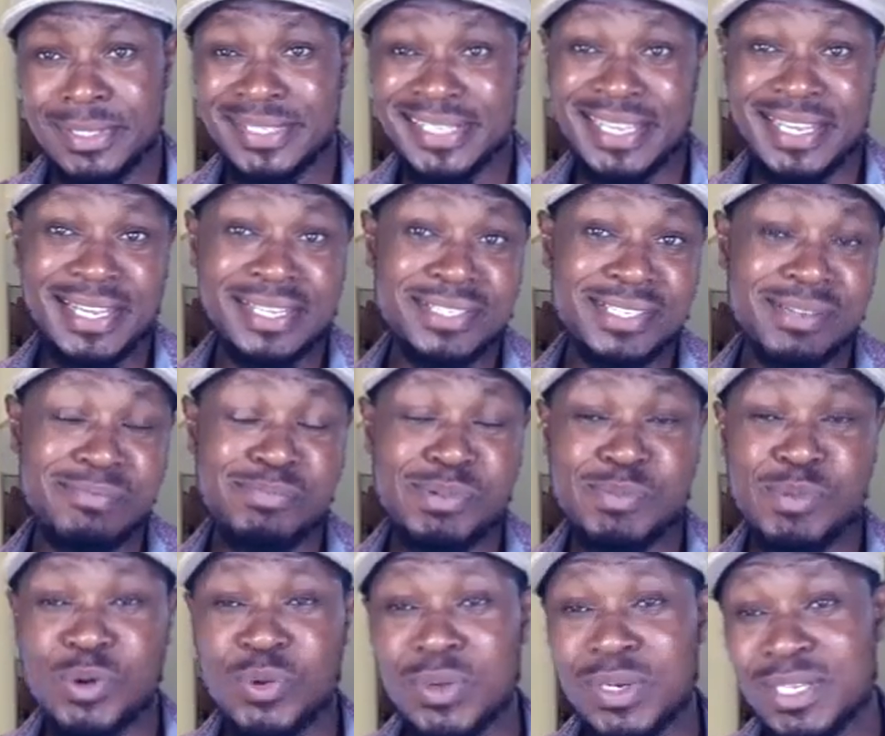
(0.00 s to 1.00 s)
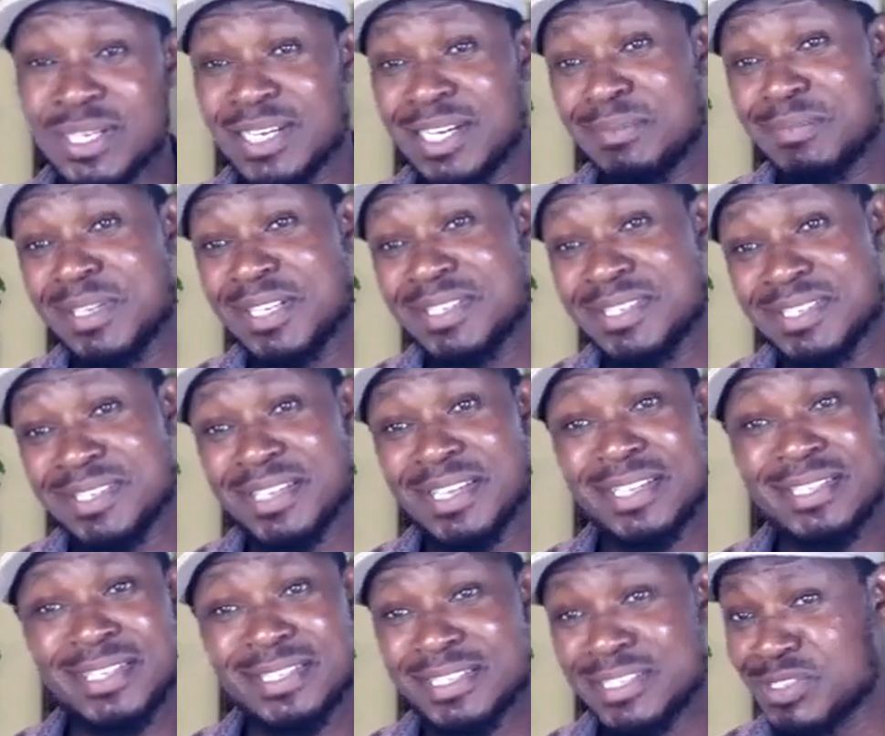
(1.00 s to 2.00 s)
There are some people who will come here and say
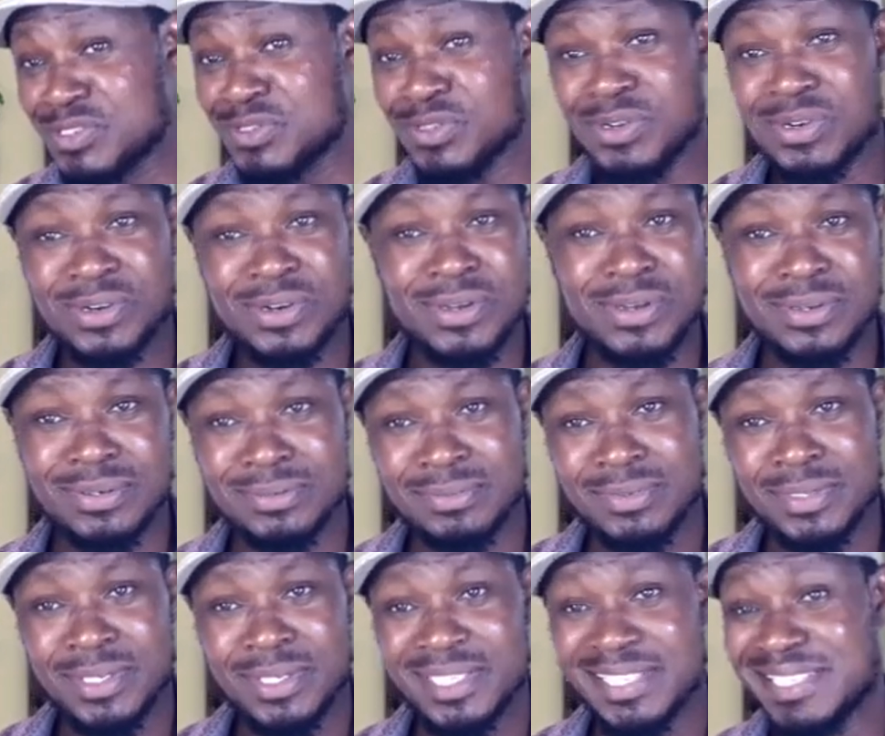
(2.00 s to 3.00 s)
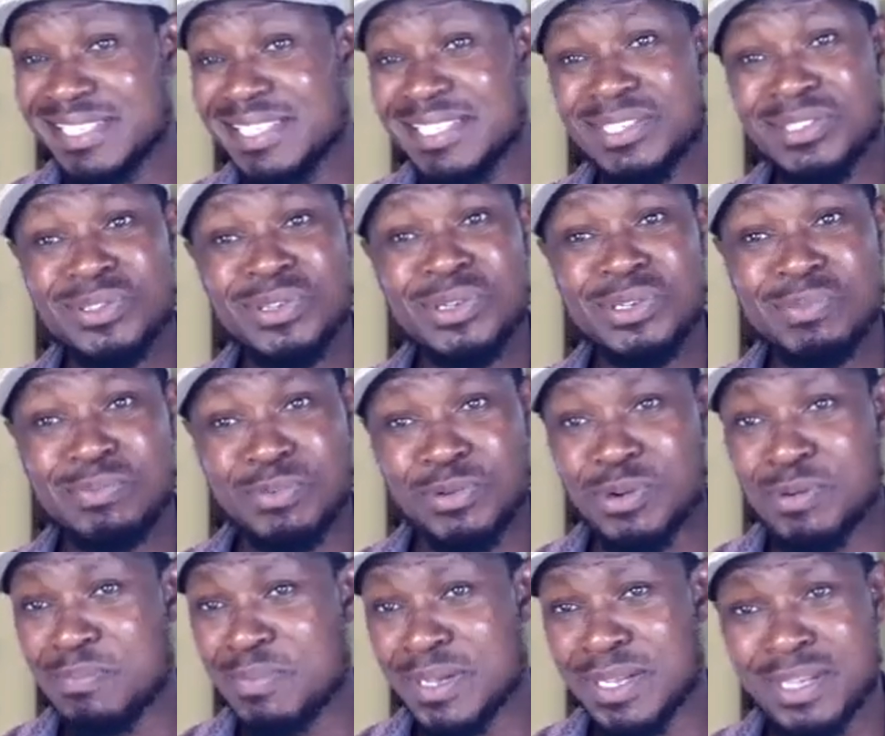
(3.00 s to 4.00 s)
that it's so wrong, it is not
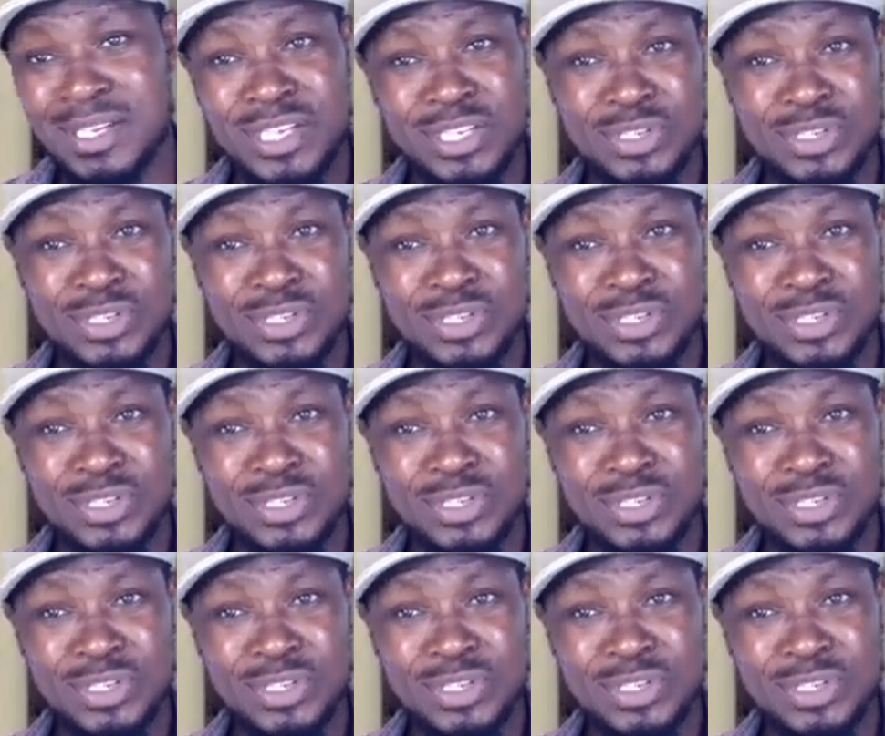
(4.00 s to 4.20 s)
proper,